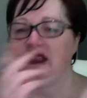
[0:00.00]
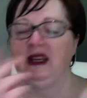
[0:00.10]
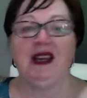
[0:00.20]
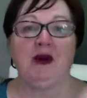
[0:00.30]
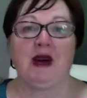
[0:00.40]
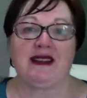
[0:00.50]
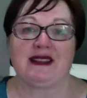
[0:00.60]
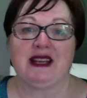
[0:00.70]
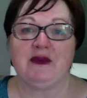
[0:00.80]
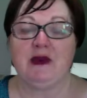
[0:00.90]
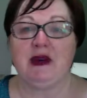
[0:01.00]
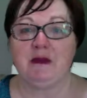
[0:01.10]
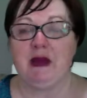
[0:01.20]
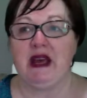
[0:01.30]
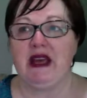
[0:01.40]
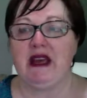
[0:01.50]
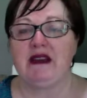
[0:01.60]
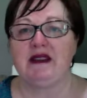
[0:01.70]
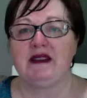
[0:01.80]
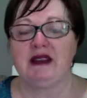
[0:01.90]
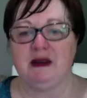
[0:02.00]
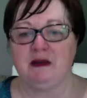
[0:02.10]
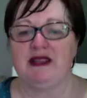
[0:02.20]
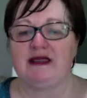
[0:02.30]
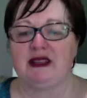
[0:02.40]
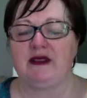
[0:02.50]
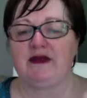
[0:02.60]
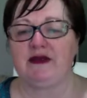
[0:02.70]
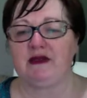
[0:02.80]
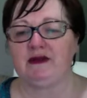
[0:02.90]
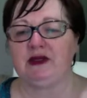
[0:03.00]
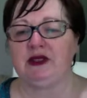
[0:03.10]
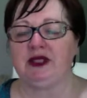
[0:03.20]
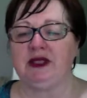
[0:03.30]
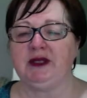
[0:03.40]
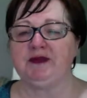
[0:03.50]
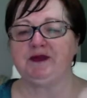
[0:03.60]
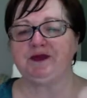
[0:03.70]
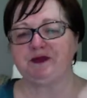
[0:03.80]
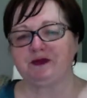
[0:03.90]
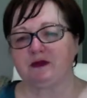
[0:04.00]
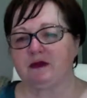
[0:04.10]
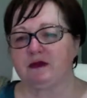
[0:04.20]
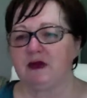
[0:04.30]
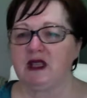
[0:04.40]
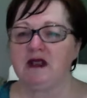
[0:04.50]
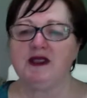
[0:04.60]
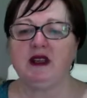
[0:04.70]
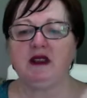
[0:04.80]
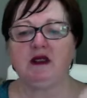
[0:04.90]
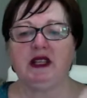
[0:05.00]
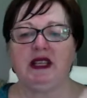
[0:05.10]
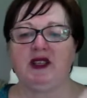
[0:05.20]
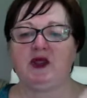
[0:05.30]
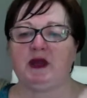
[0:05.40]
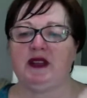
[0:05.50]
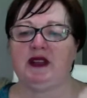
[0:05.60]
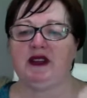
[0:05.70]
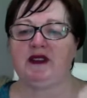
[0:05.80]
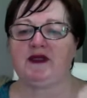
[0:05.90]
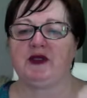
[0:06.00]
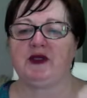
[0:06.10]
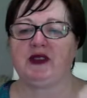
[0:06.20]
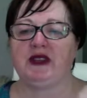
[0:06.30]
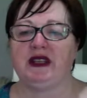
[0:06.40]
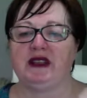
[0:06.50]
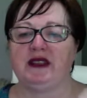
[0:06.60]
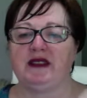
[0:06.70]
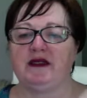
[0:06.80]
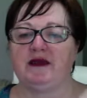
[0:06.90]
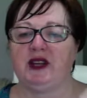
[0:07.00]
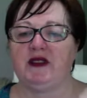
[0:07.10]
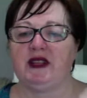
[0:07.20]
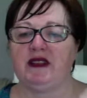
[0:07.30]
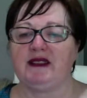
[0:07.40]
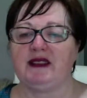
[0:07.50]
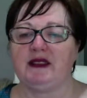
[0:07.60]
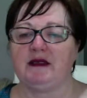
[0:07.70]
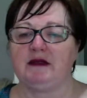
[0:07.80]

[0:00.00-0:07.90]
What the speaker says: And you are safe. We're in bed and we're safe, all right? So look at each one of those five things.